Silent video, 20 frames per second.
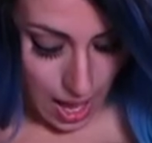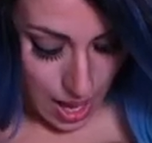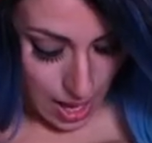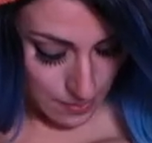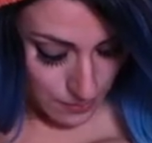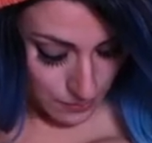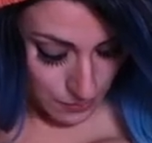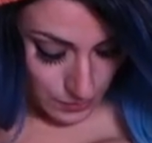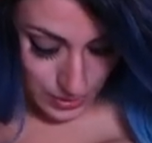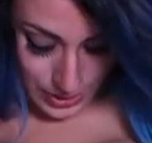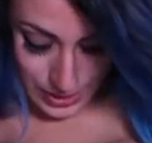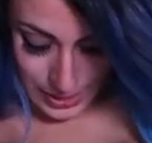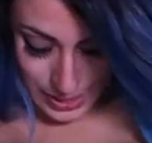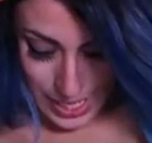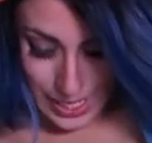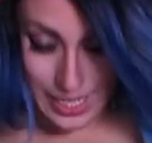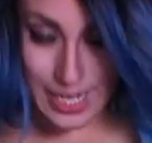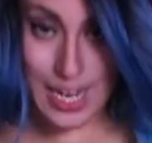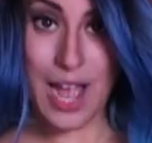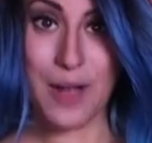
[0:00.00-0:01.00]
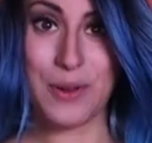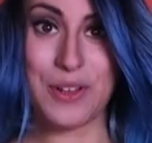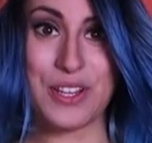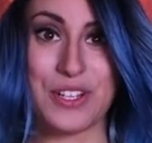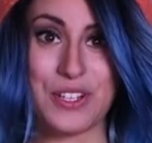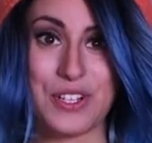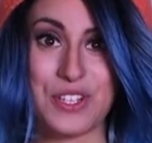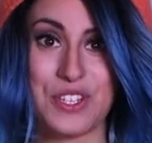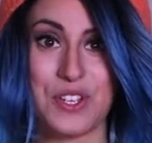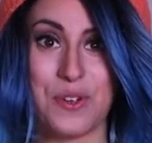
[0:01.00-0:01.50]
I'm really liking how it
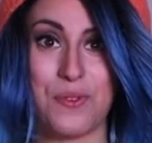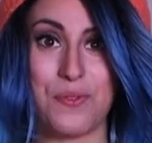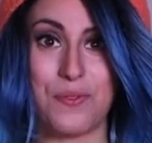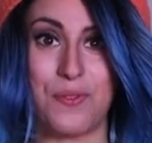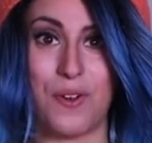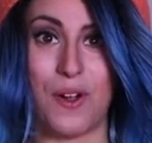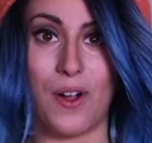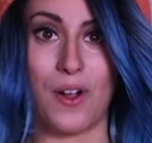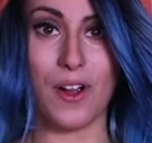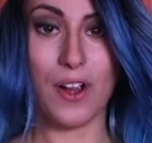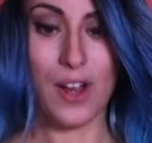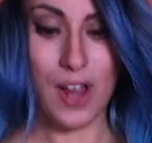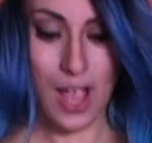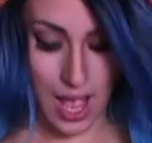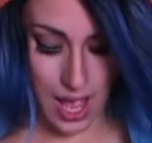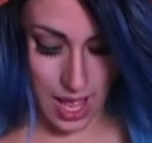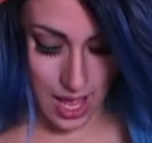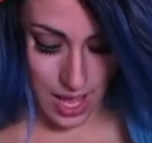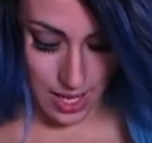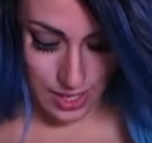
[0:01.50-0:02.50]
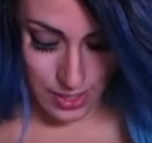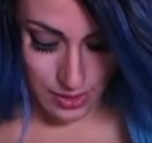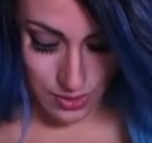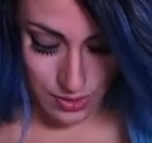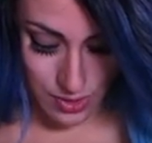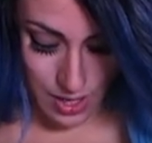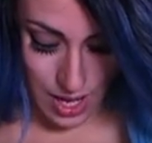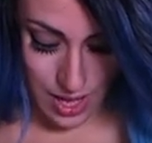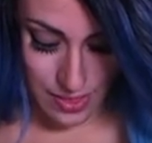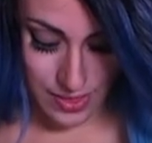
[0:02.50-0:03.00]
looks so far. Uh,
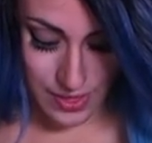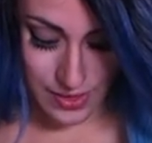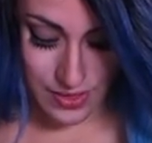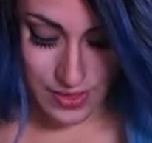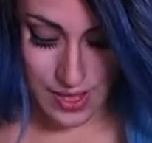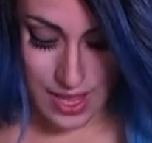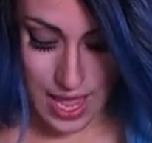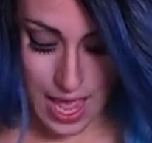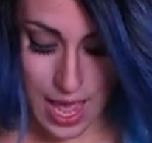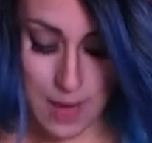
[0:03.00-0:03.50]
the, I think the